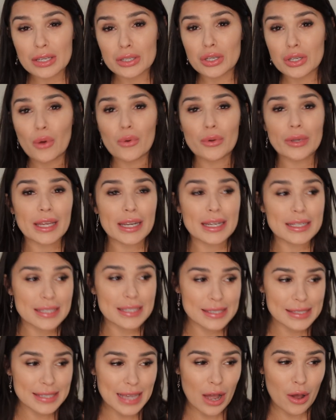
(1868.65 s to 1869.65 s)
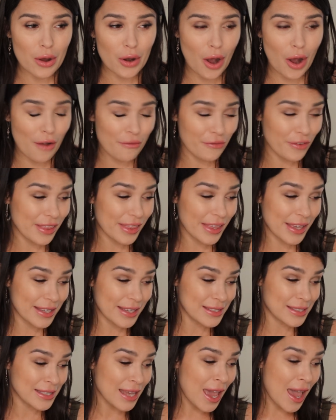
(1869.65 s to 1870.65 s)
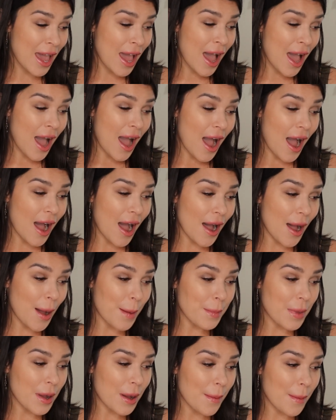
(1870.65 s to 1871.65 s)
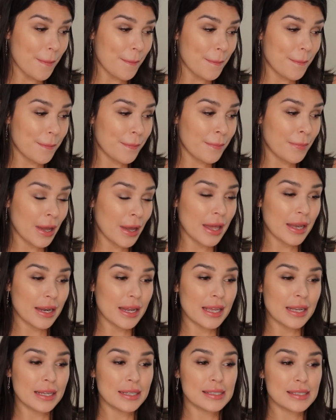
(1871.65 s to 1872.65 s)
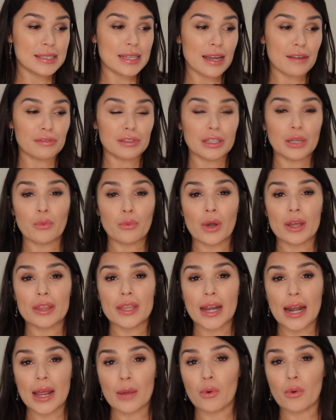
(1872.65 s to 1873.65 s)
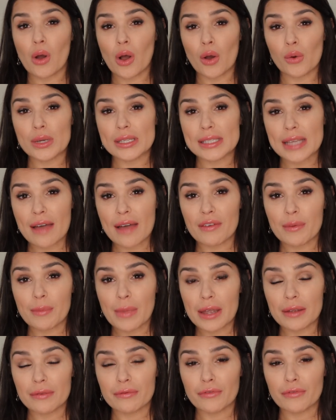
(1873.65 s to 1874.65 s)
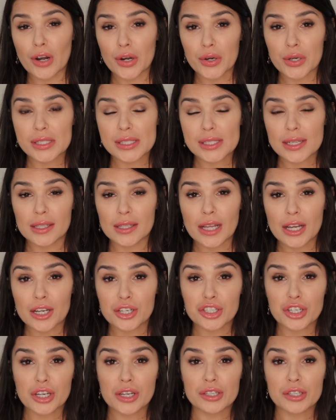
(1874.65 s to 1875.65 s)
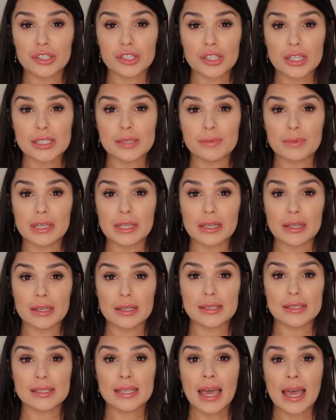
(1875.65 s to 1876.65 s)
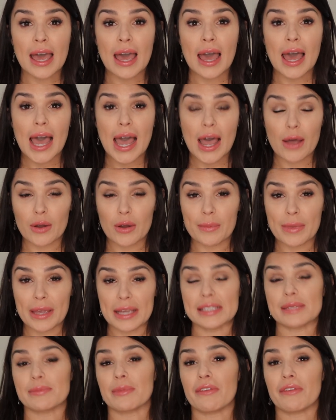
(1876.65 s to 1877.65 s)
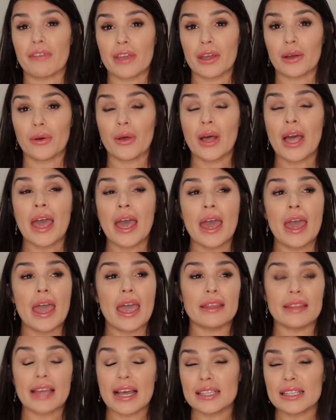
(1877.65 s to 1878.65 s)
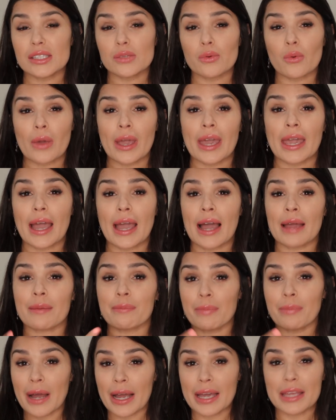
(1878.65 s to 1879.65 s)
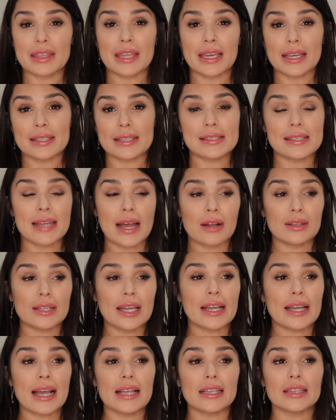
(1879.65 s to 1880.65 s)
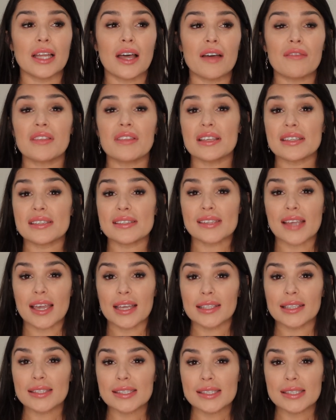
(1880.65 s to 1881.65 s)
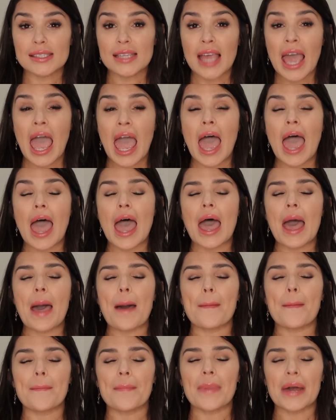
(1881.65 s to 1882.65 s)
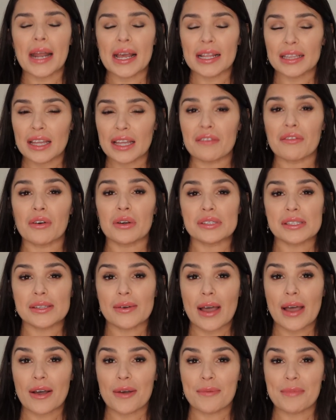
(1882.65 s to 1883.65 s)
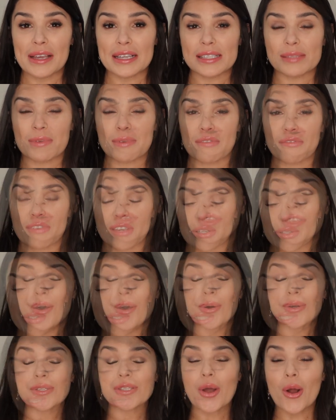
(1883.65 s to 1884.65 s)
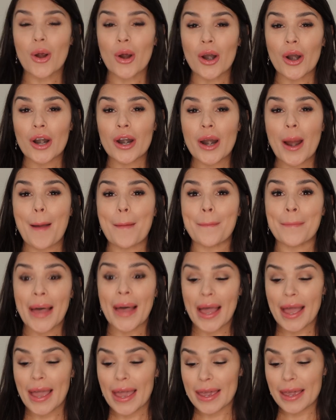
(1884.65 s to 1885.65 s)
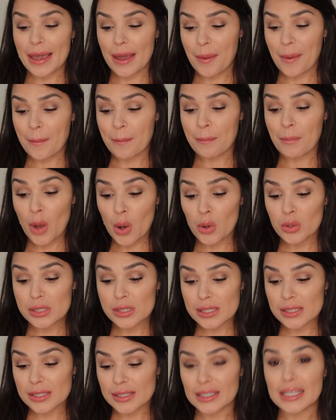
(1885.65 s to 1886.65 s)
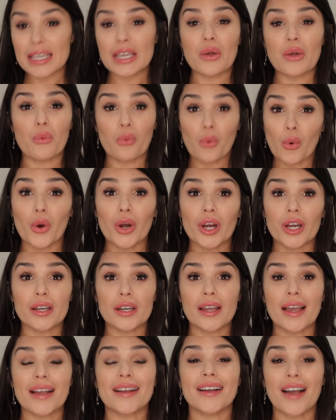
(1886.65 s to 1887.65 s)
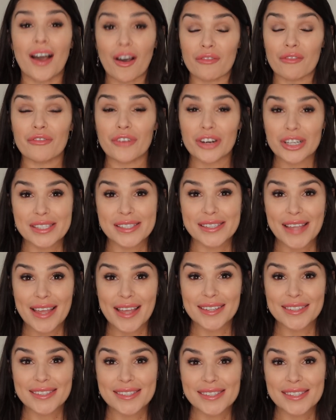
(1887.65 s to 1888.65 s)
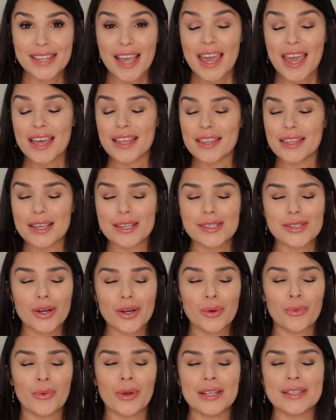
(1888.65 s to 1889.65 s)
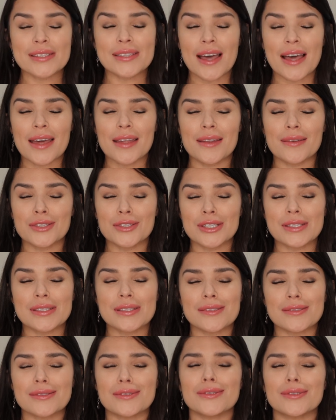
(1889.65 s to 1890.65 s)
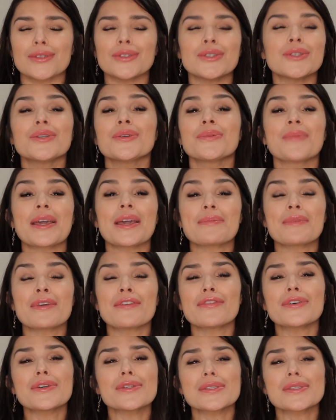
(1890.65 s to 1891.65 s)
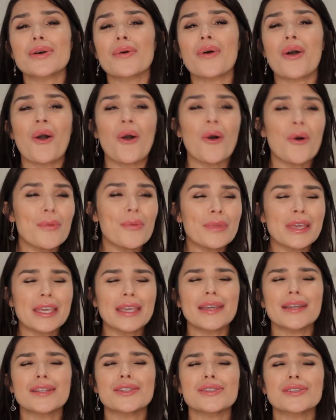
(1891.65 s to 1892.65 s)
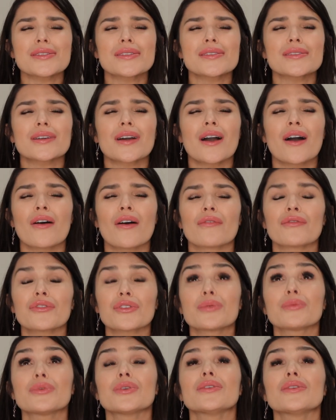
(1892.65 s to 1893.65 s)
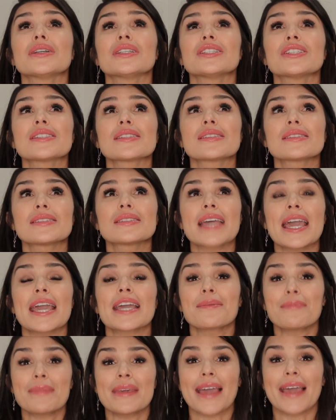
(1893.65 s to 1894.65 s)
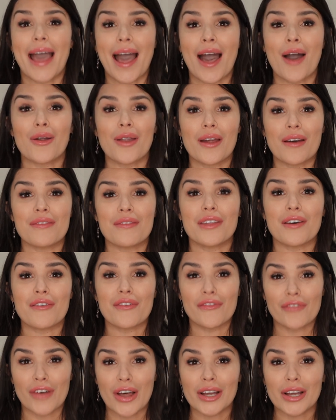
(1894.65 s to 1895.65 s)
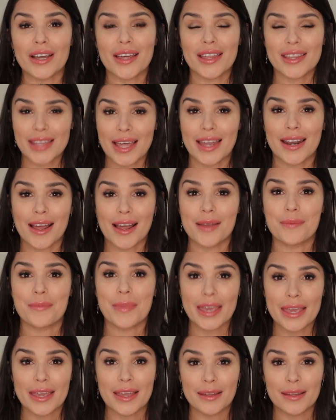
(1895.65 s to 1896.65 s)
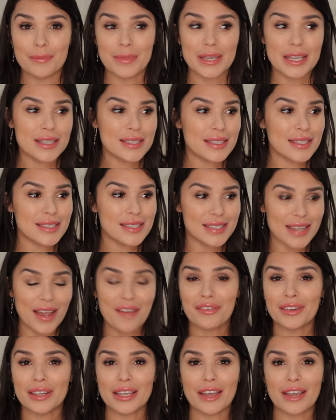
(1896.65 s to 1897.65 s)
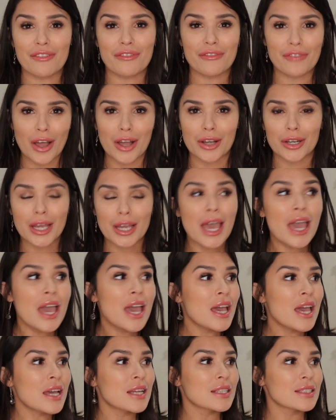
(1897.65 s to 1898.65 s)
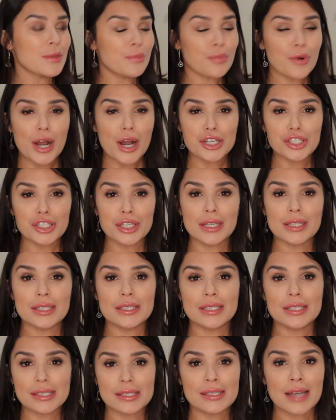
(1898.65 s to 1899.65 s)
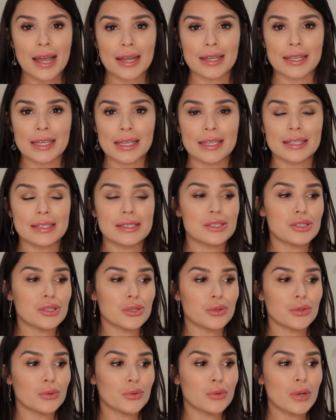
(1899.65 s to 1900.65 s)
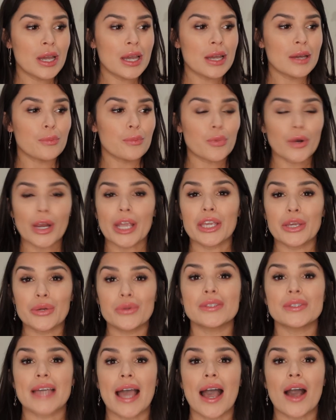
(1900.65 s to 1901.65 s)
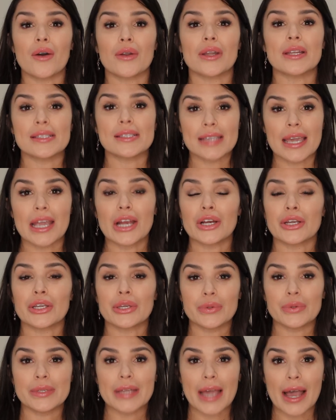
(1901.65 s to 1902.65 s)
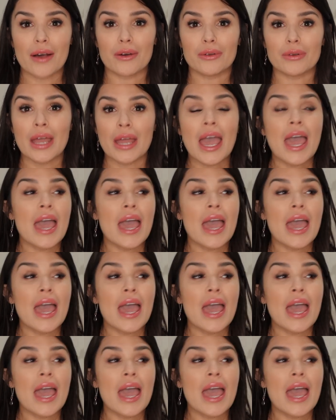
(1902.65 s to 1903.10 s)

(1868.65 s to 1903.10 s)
You don't get a discount off of this, but it is definitely one that I will always have in my fragrance collection, just because how it makes me feel. And that's the way I buy things now. Like I love this scents, but I love also how it makes me feel. Those are my mostly worn comfort scents. These are ones that just make me feel so homey and just comfortable and just take me out of the funk that I'm in, because it's definitely a funk. Depression does not need to bring you down and tear you down.